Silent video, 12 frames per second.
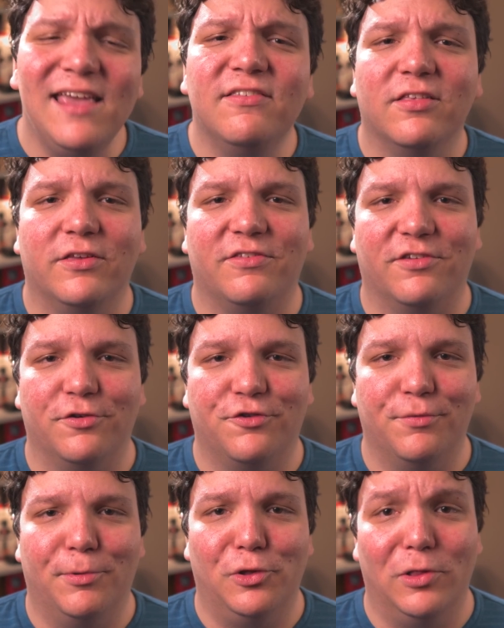easily
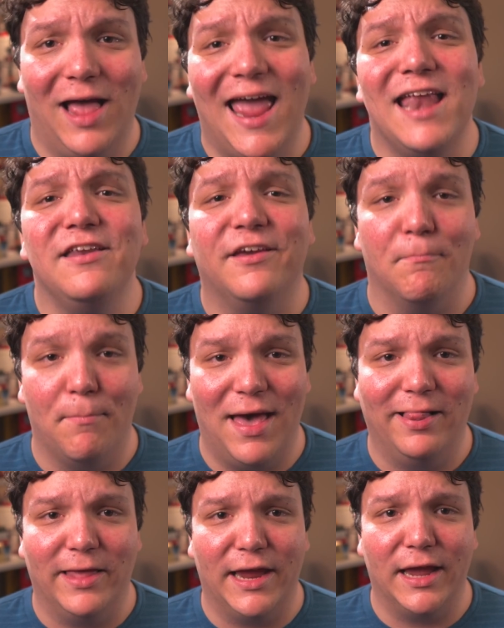searchable and
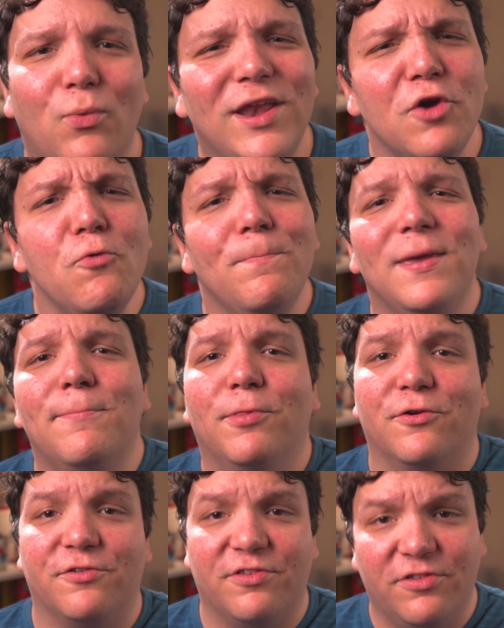compelling. We know
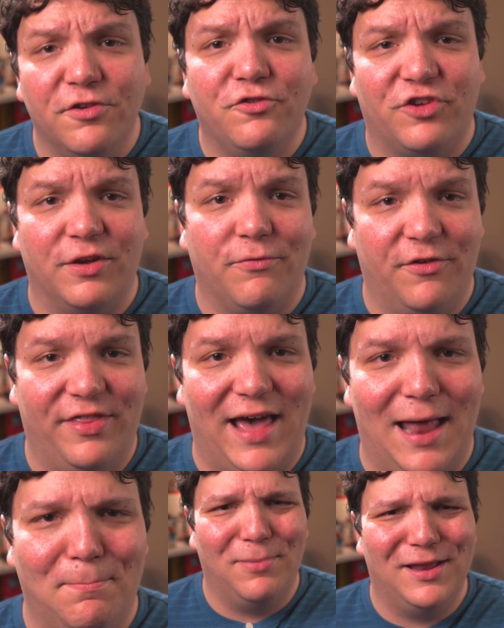people are searching for
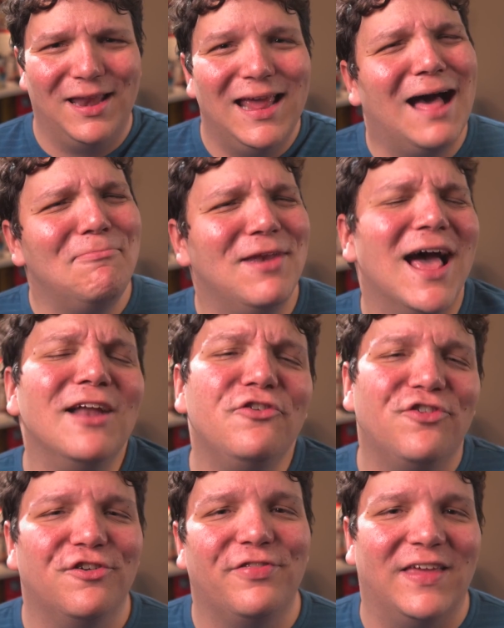that, but I'm not
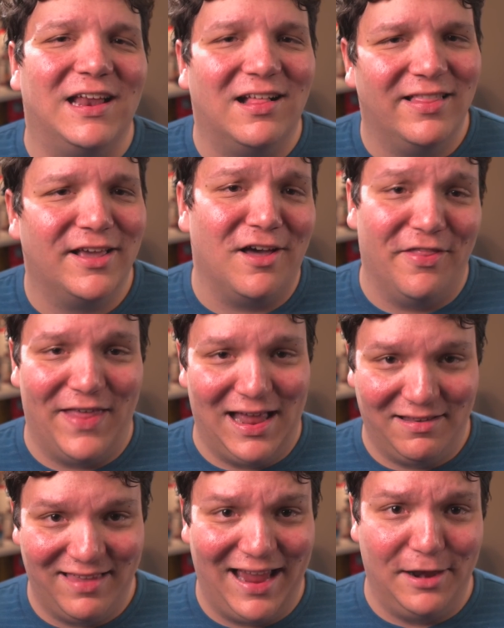sure they click on
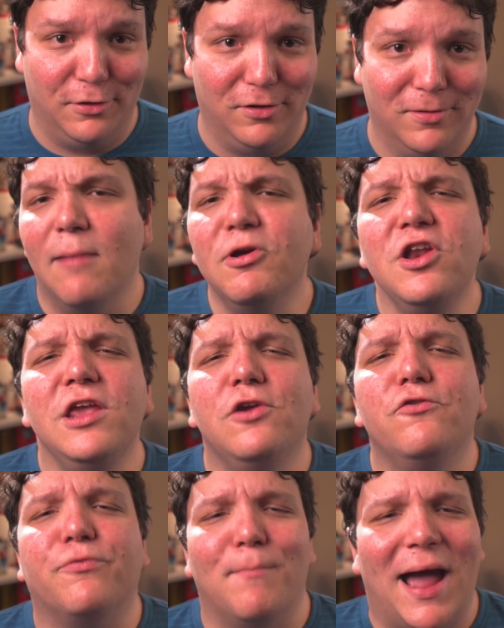that title. I'm gonna
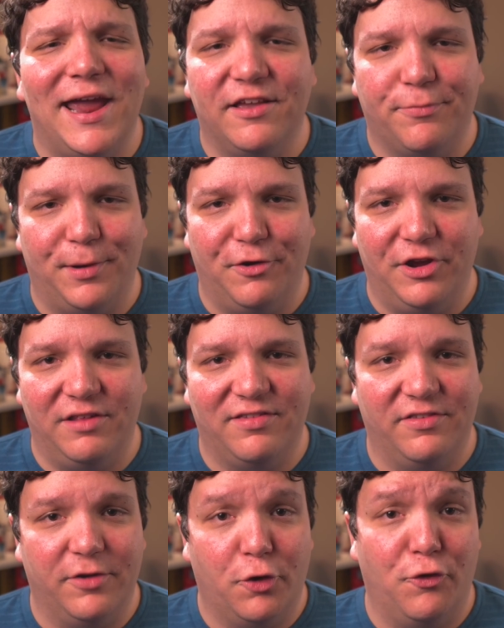use my
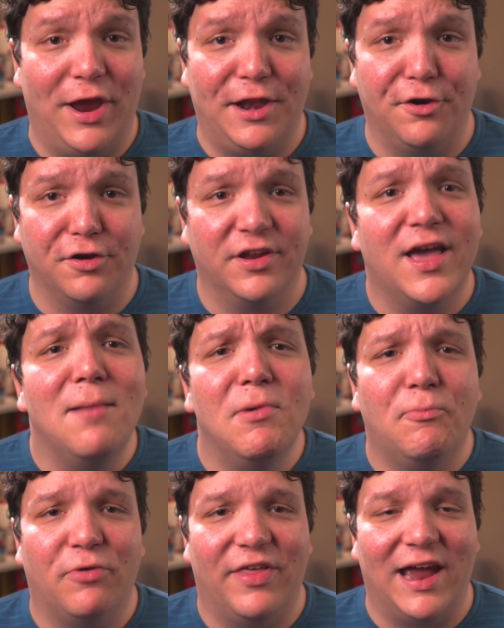experience as a creator to
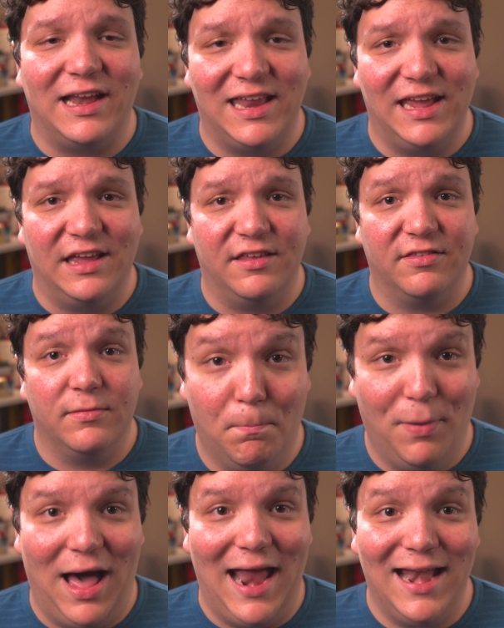come up with ideas.
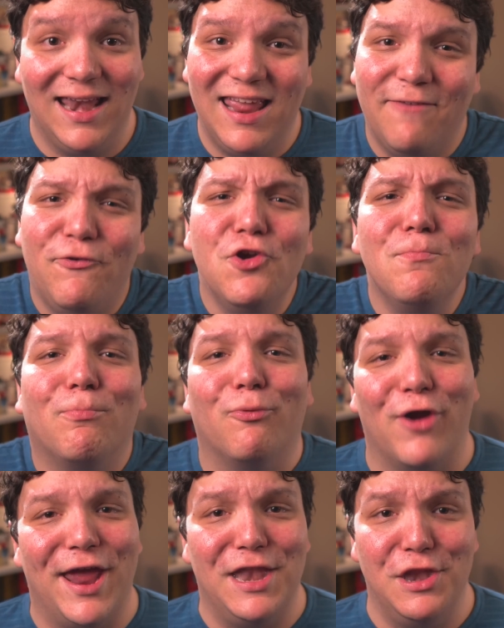But if you're
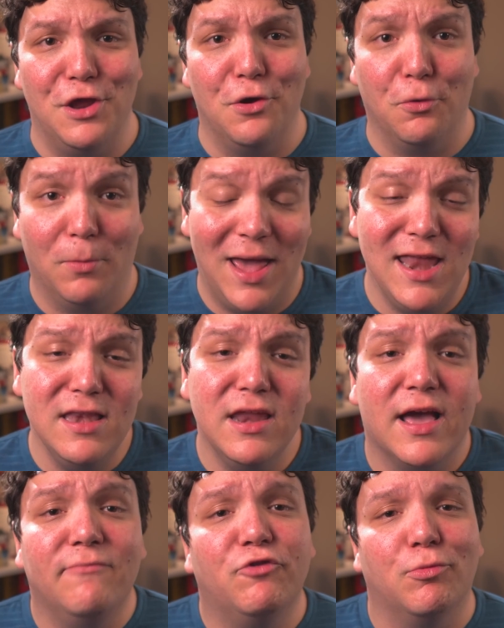brand new
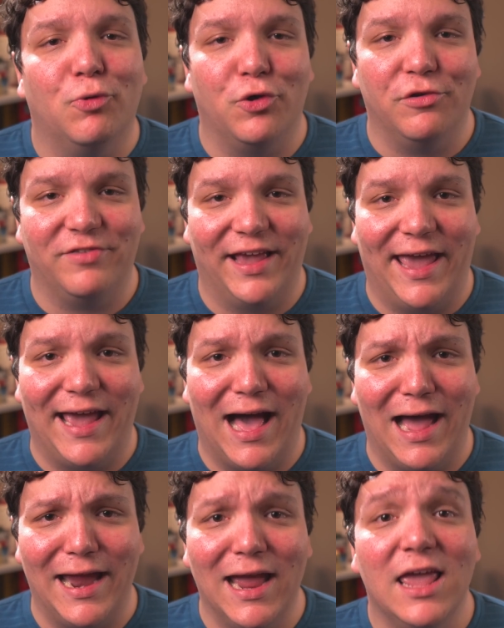and comfortable using A
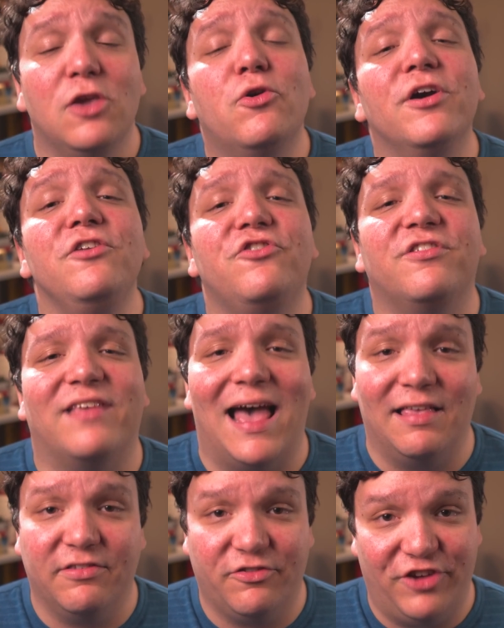I, you could just
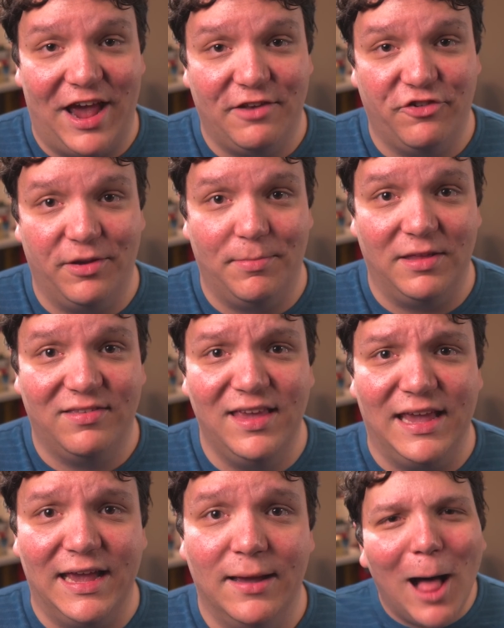ask
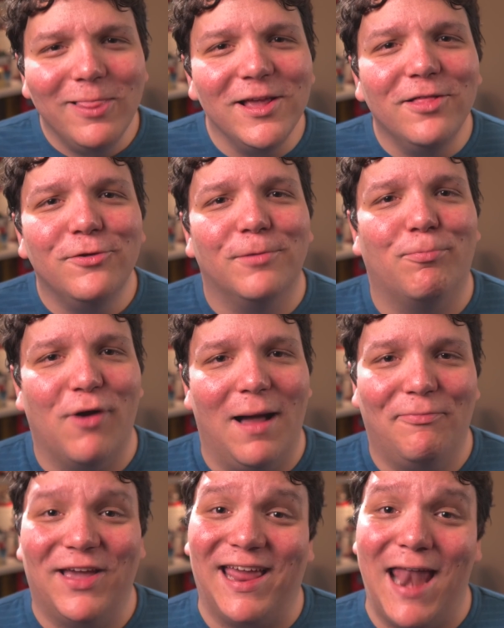ChatGPT. I'll include a
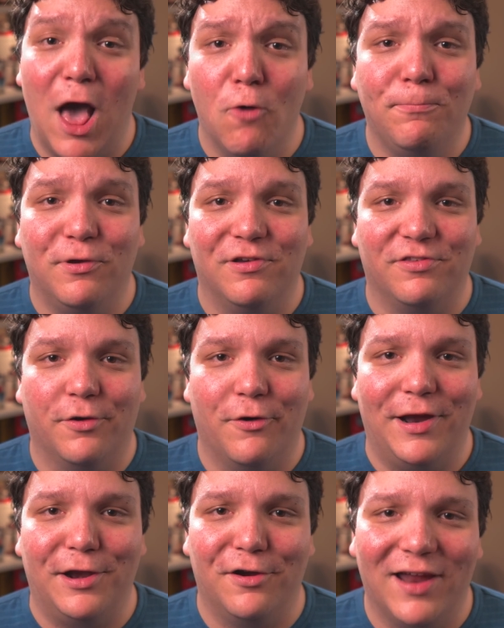prompt that can help you as a
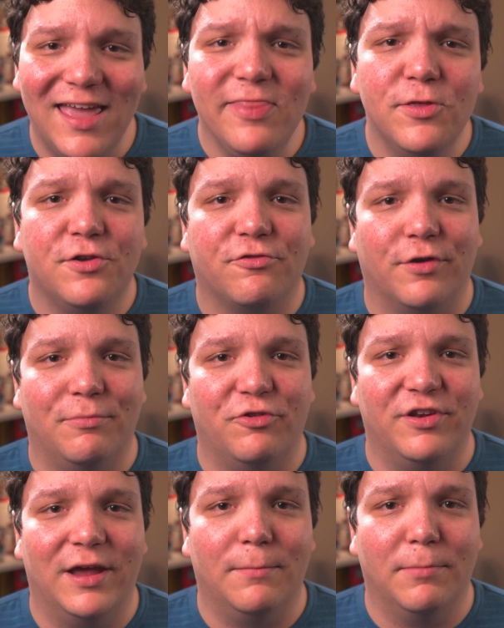creator in the
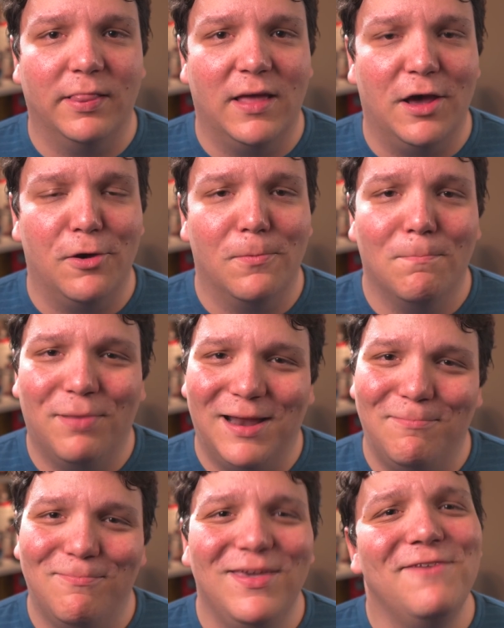description down below.
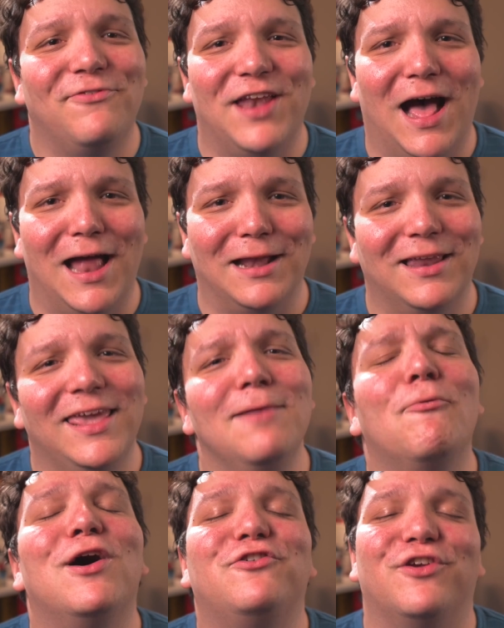But if not,
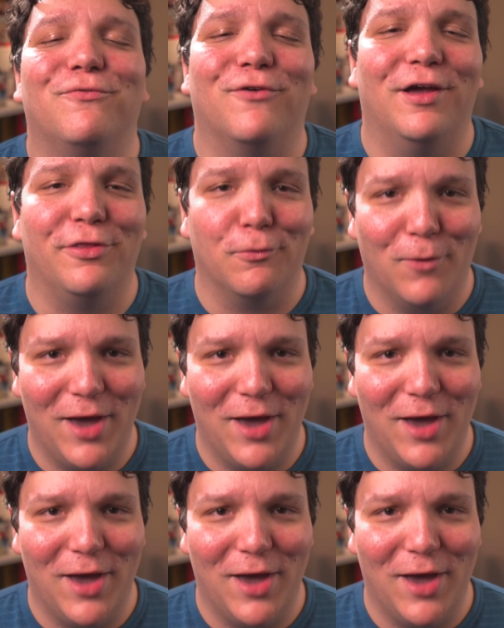keep watching for other